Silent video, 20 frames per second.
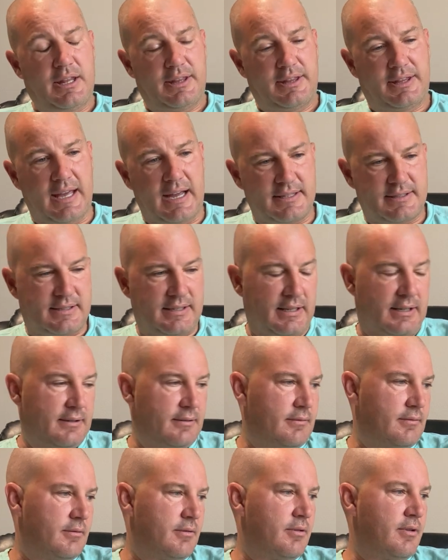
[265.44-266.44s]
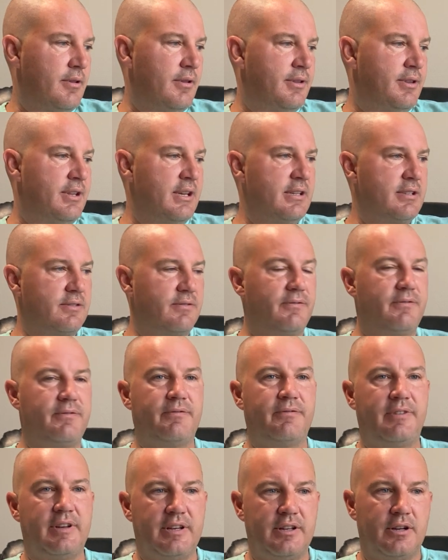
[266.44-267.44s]
That's it. This
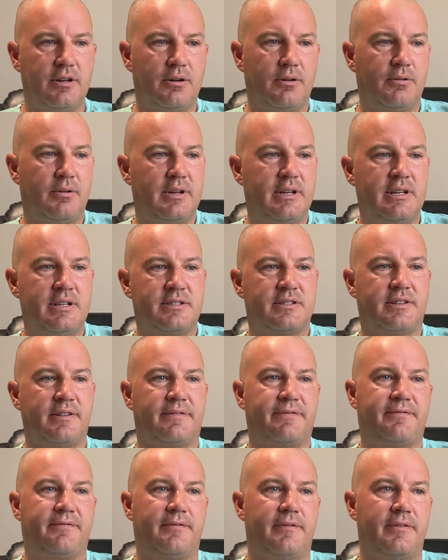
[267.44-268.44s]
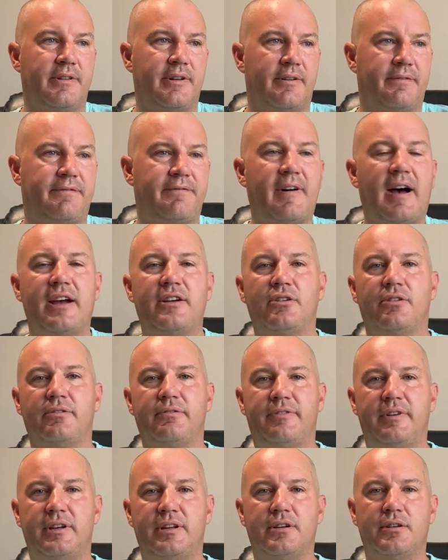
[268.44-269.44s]
video is the final
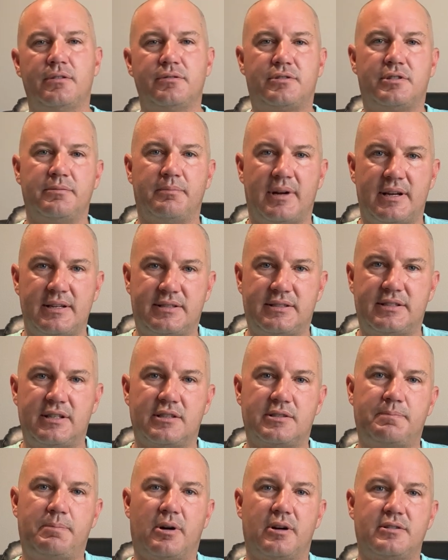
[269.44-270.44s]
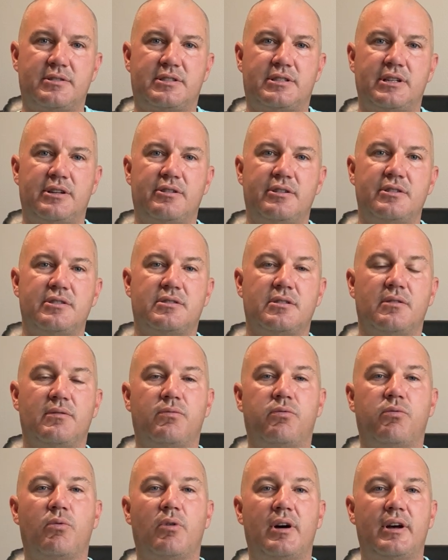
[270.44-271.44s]
video to my 6-part series
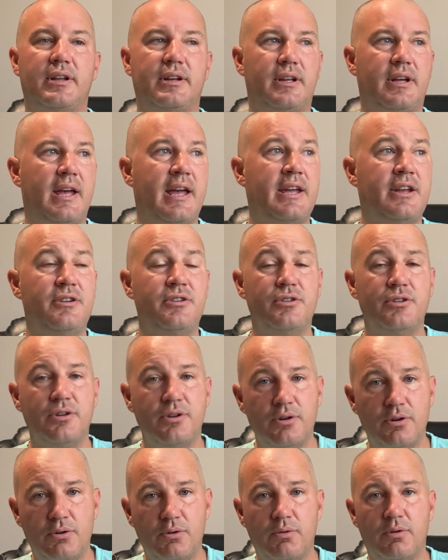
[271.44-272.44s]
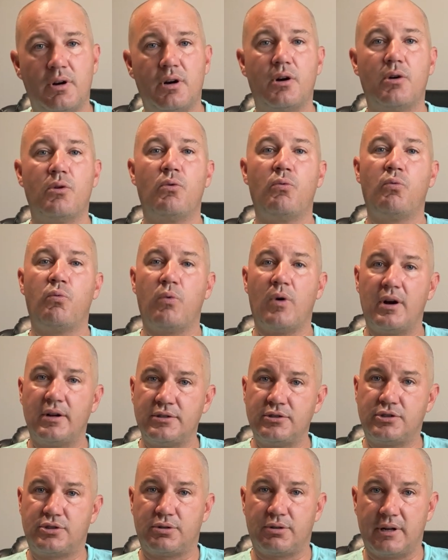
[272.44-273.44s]
of what a new
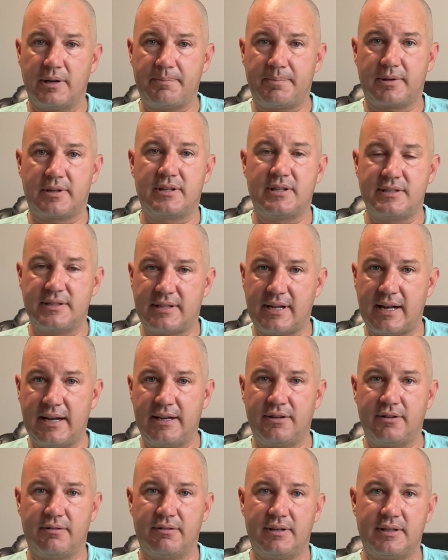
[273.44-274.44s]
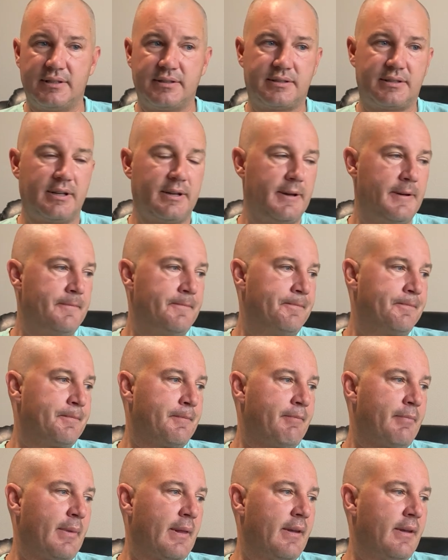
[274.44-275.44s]
one-trip container is.
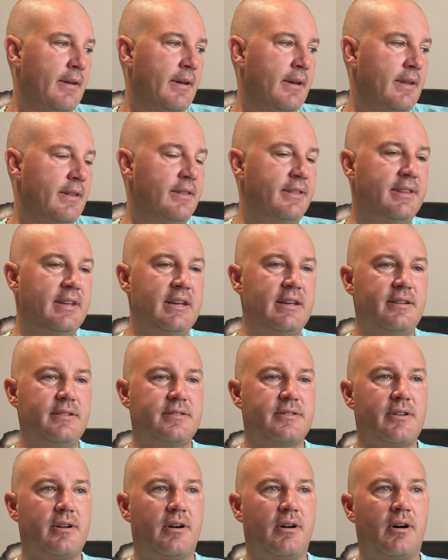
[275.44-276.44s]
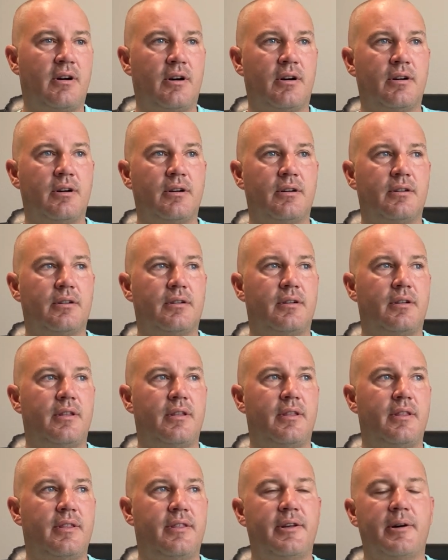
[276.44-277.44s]
These are
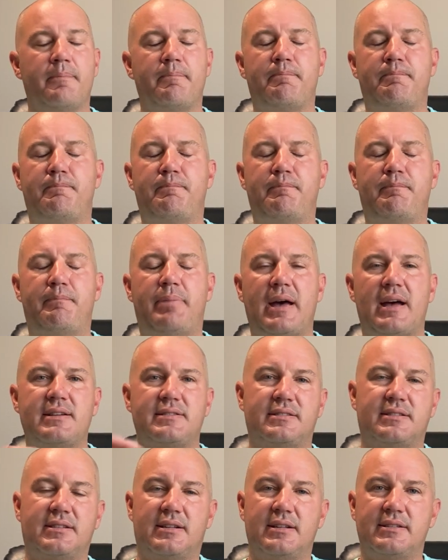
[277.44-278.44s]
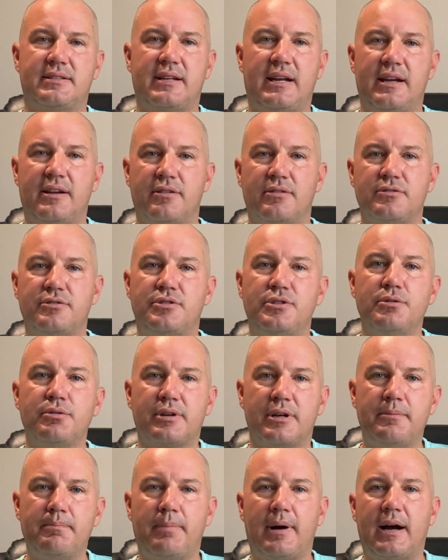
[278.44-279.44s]
the best containers you
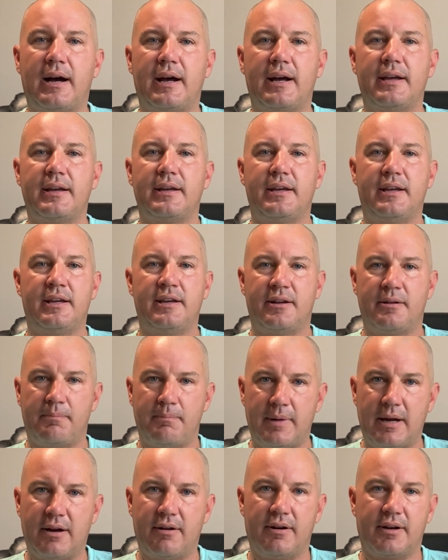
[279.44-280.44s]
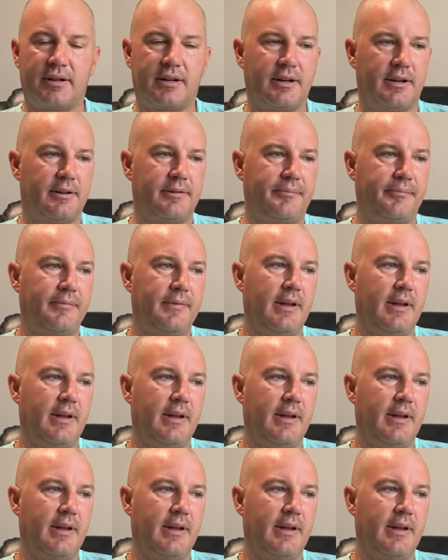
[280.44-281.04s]
can buy in America.